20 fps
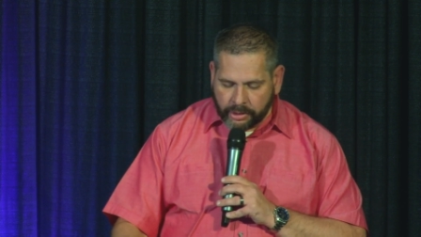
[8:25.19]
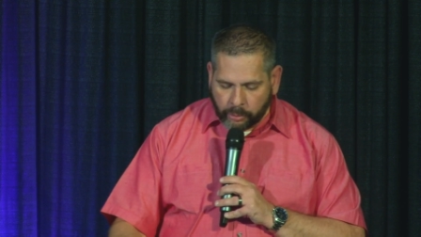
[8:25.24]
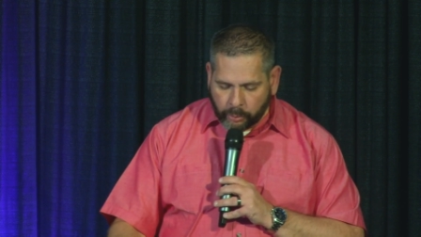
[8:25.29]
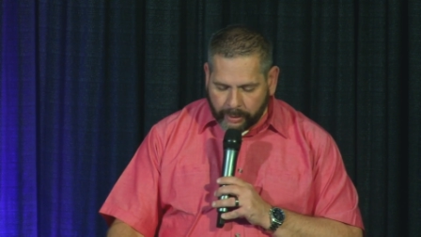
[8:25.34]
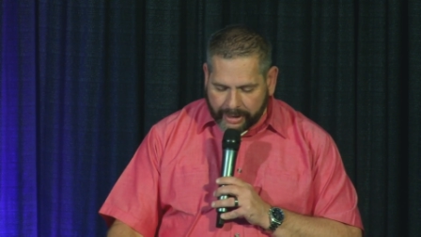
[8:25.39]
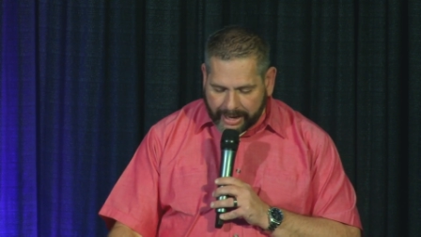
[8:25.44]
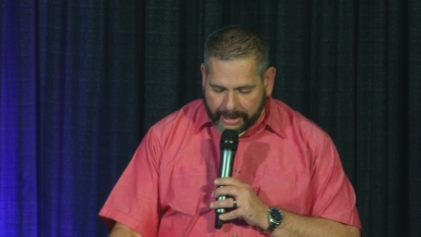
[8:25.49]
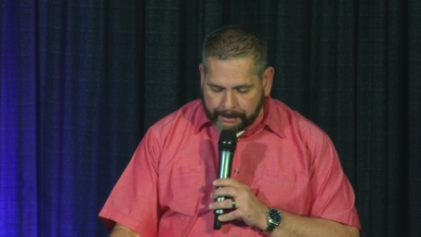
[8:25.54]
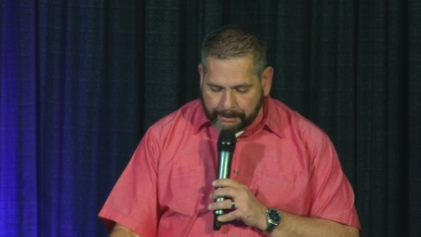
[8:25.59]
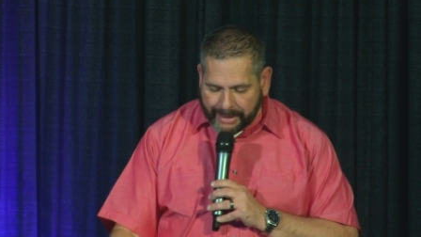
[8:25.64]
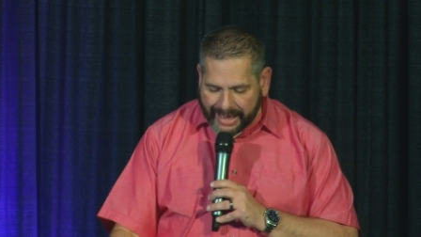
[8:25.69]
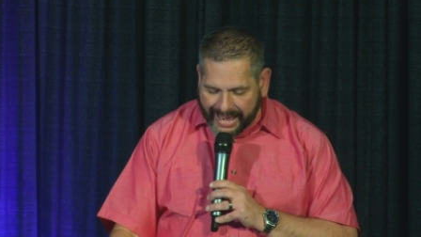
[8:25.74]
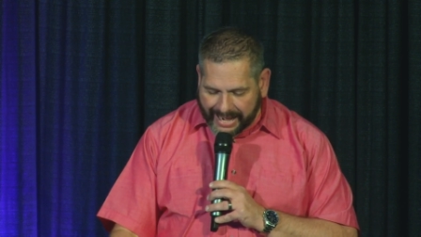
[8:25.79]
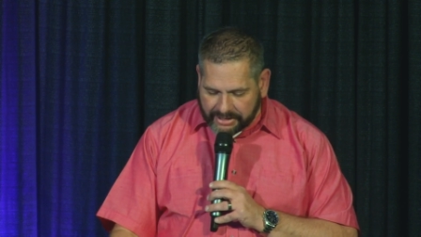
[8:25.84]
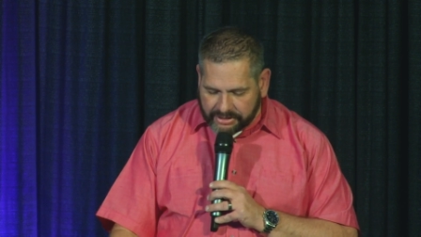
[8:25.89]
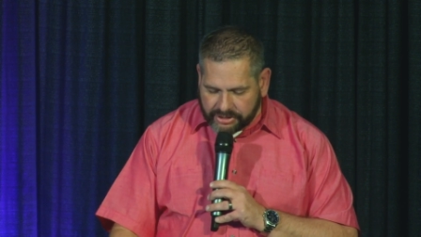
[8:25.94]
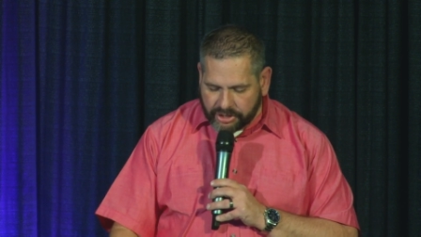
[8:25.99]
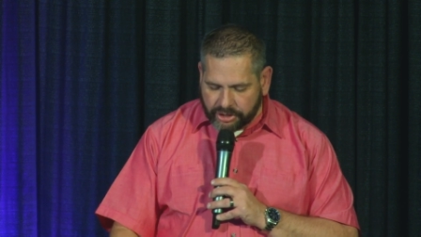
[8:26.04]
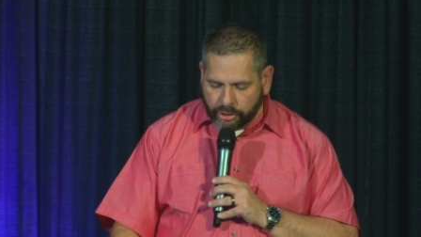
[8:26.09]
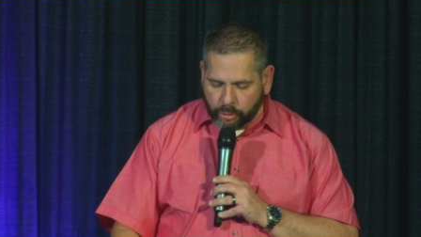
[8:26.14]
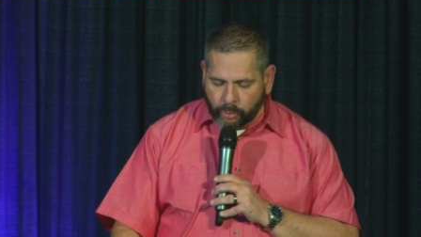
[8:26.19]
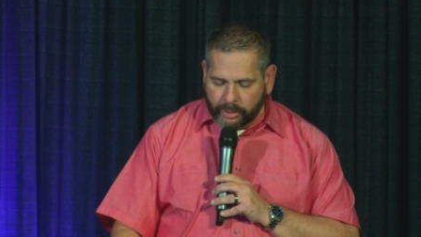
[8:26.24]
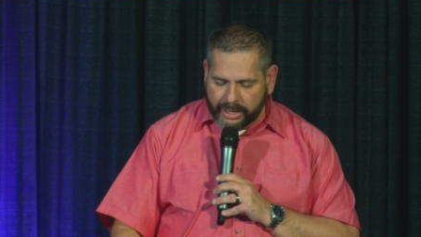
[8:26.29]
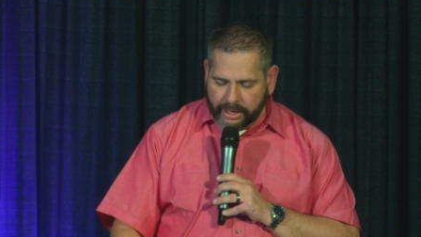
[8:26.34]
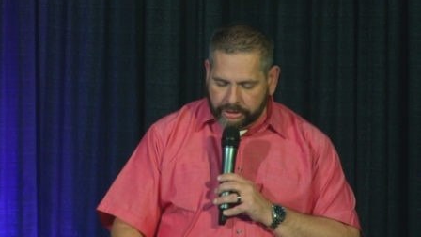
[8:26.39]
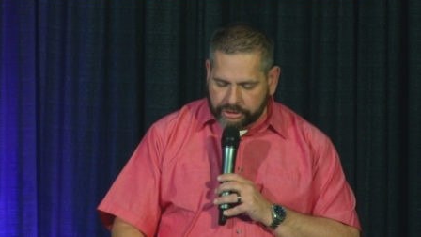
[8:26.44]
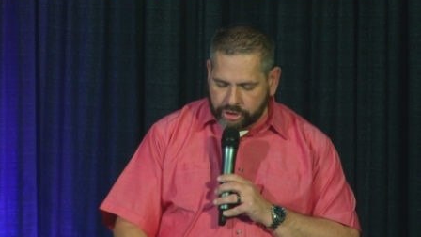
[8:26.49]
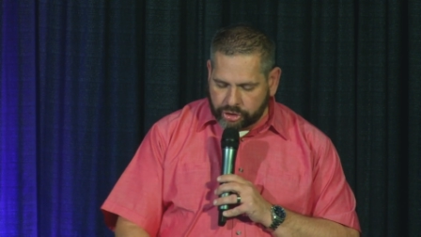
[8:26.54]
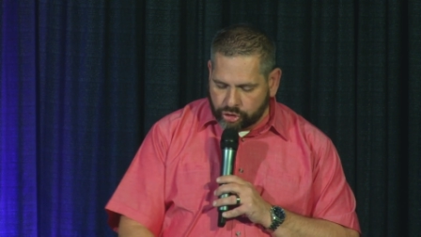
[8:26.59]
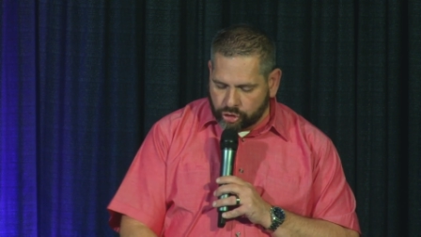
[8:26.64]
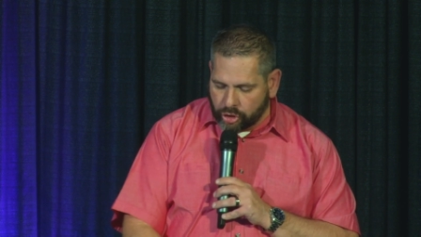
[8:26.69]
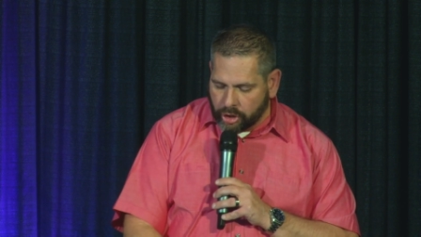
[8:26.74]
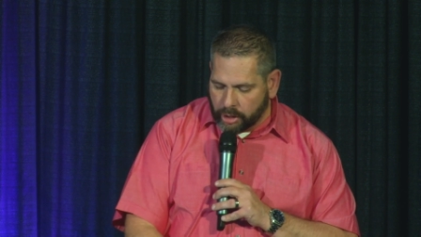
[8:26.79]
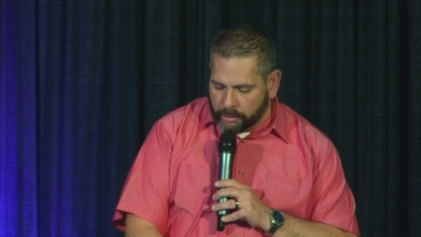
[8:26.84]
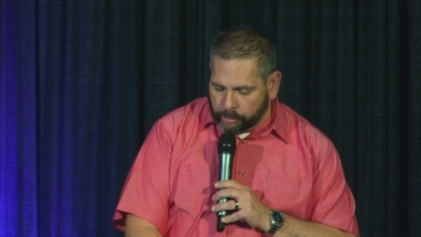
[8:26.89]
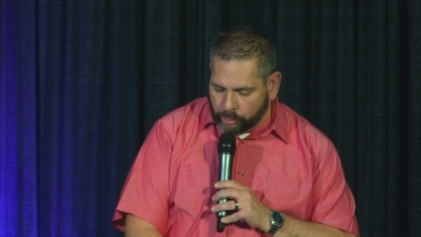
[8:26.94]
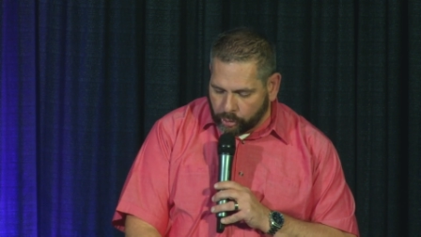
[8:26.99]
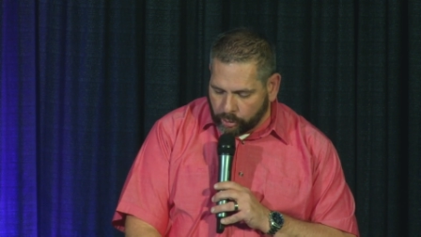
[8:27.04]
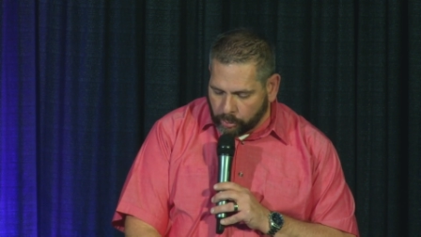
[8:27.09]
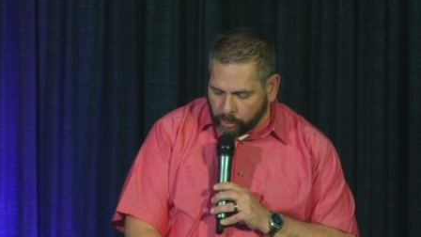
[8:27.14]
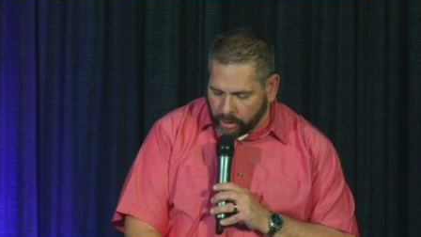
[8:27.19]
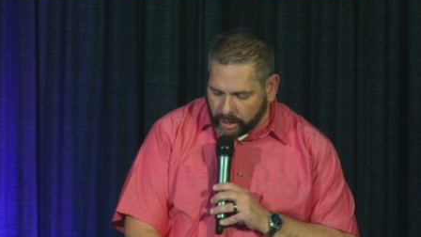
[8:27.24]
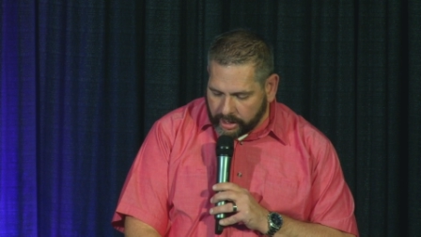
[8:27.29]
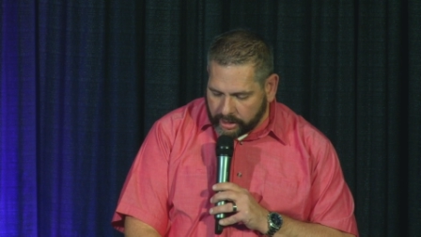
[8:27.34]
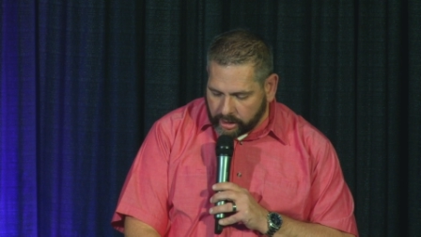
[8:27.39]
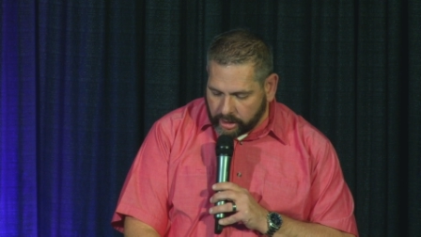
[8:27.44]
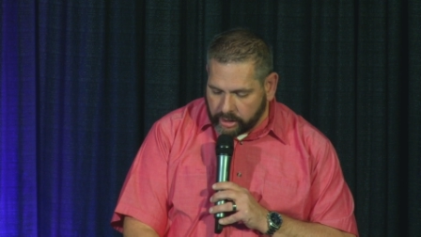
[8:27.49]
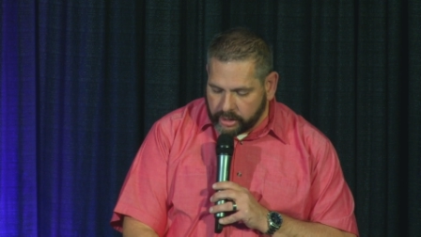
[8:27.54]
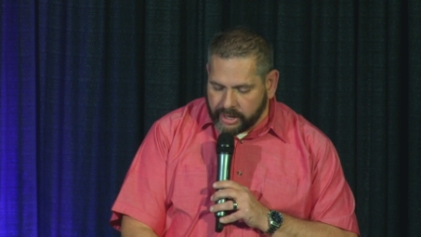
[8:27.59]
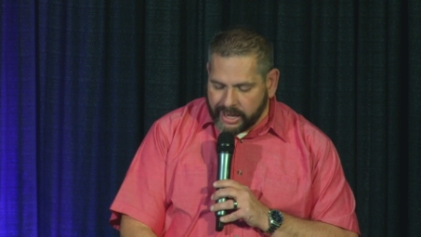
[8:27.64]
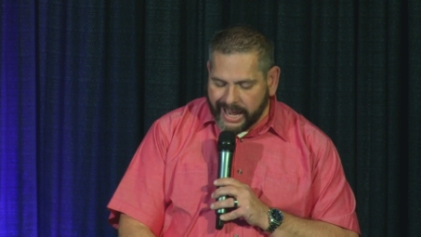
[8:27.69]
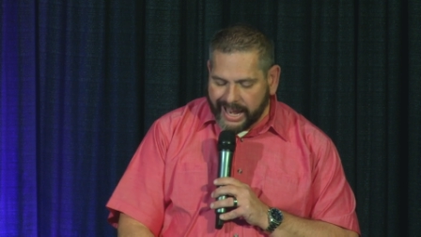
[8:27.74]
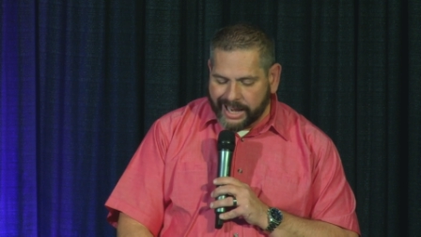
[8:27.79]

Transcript: ran back to the well to draw more water,